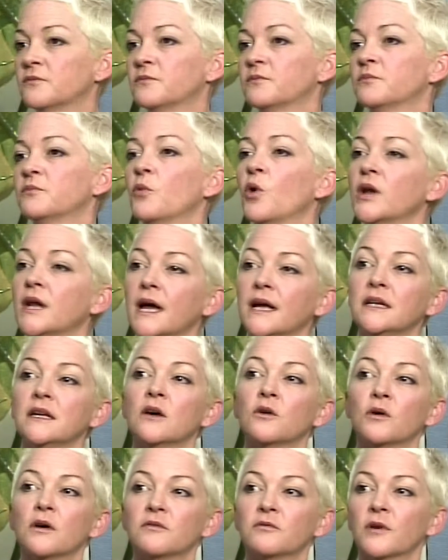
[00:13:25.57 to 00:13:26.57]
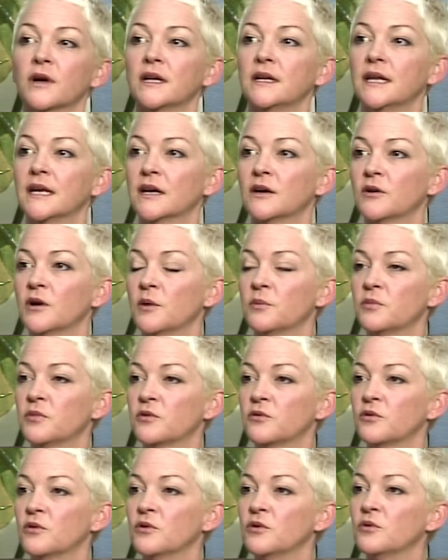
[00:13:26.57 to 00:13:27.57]
what I know of right now up
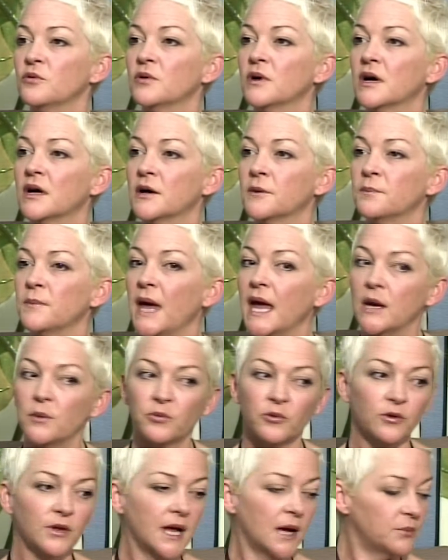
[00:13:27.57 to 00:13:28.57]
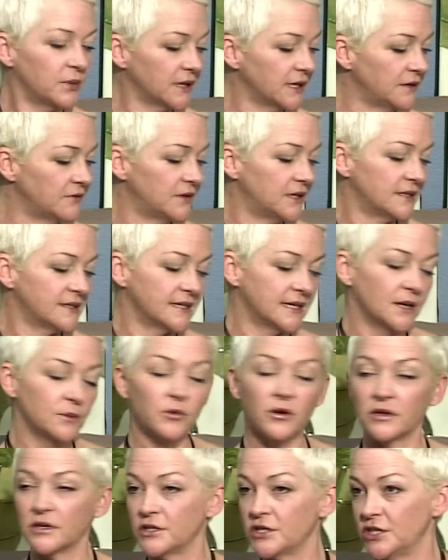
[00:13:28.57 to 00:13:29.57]
through April, I believe it is. And I
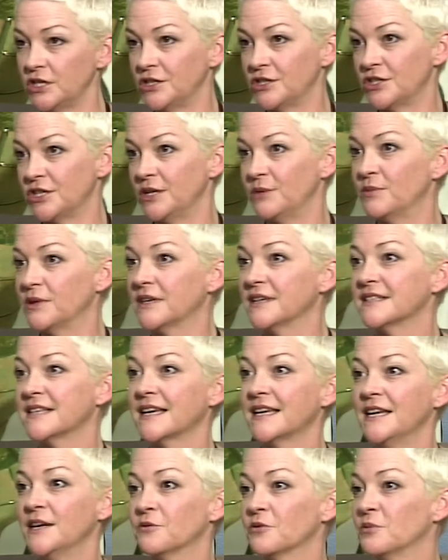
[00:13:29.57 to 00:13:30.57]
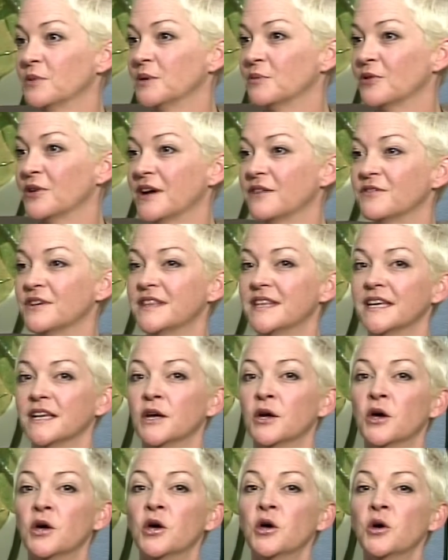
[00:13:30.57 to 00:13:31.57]
brought a cheat sheet because I can't remember
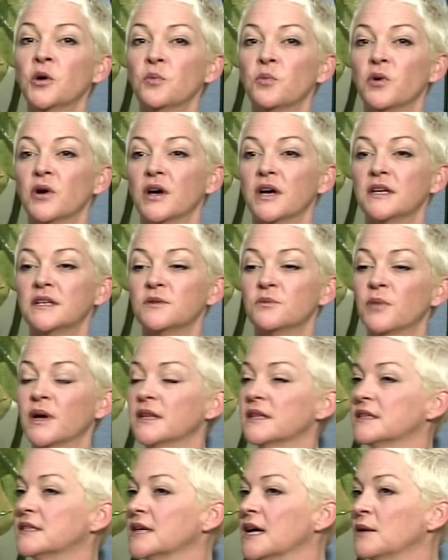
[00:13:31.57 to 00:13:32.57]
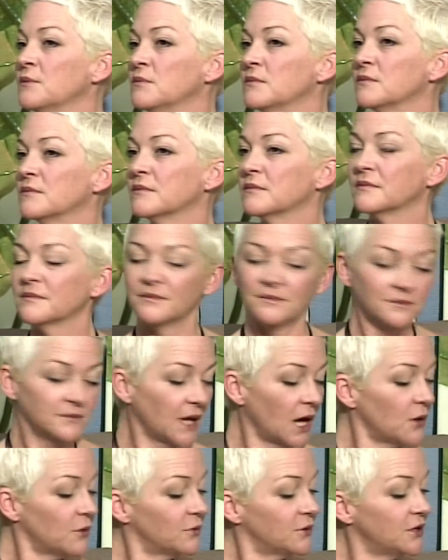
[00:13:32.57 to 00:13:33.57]
everything. But by the time, feel free to use your cheat sheet.
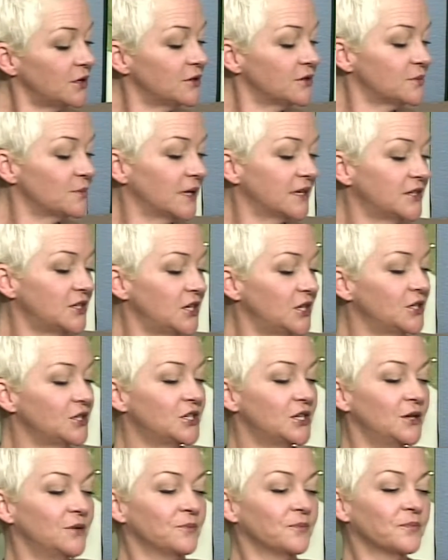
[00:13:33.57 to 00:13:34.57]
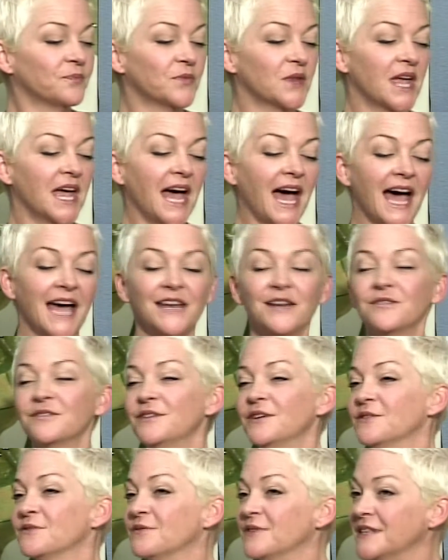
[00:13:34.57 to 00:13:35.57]
We're all about cheating here. Yeah. I don't
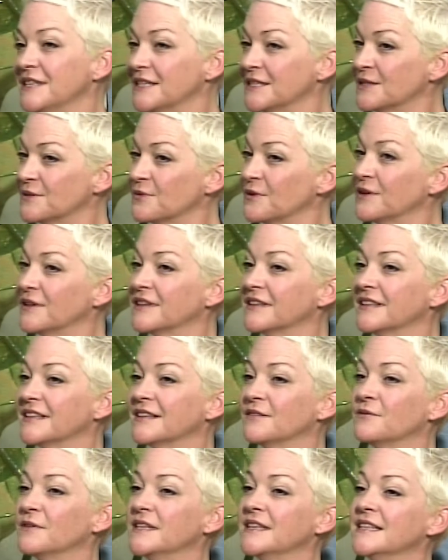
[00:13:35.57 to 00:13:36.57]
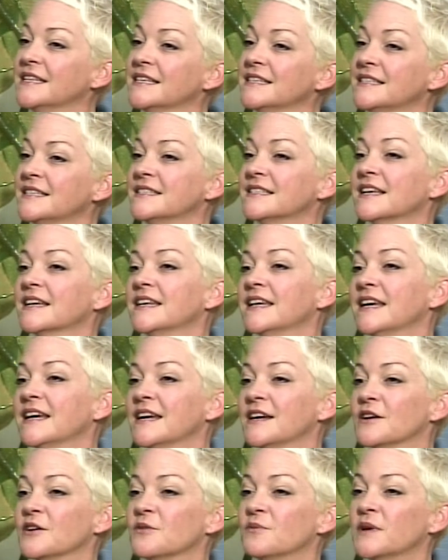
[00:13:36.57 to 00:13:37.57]
know when this is going to
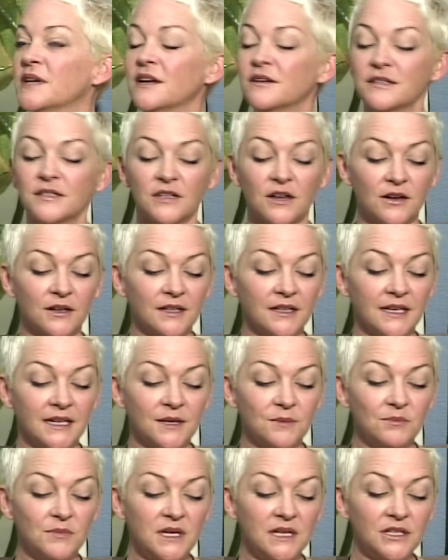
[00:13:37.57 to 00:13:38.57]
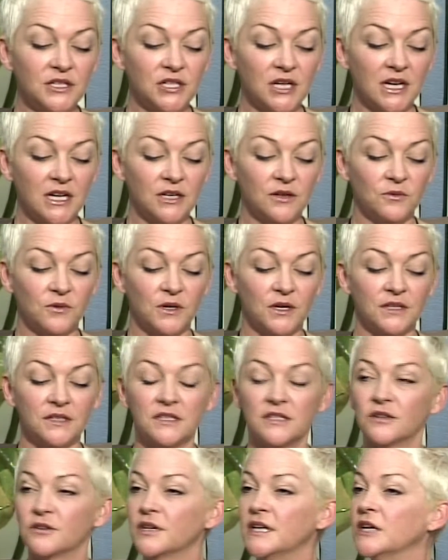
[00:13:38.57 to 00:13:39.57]
air, but I'll start like mid-January.
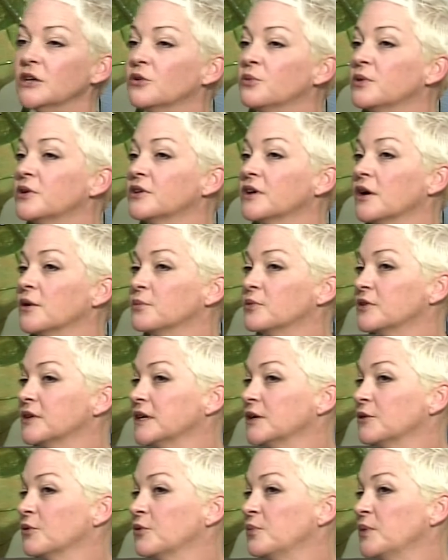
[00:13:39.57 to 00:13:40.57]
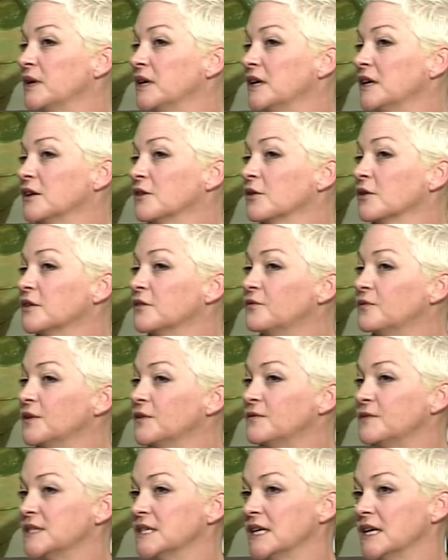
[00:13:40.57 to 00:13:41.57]
Still, Engelbert Humperdinck will be here on the
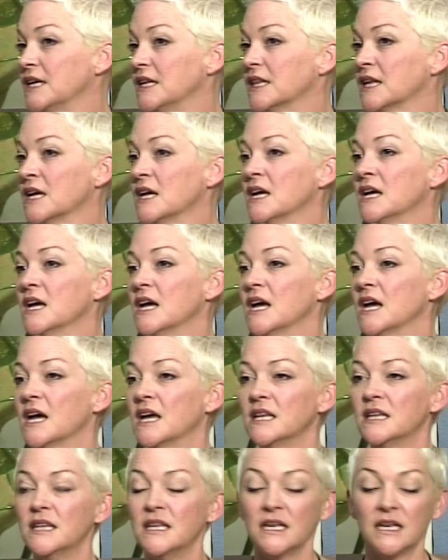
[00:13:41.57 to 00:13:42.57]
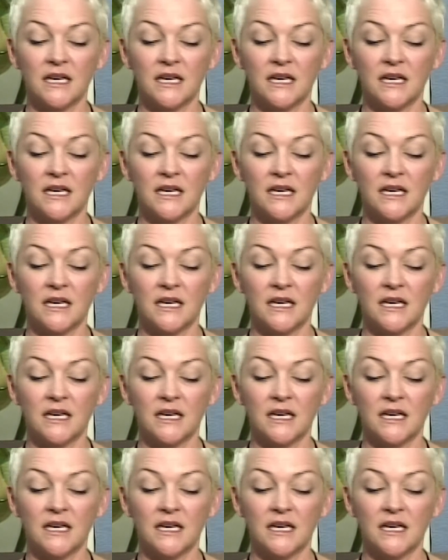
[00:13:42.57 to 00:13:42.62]
15th, and then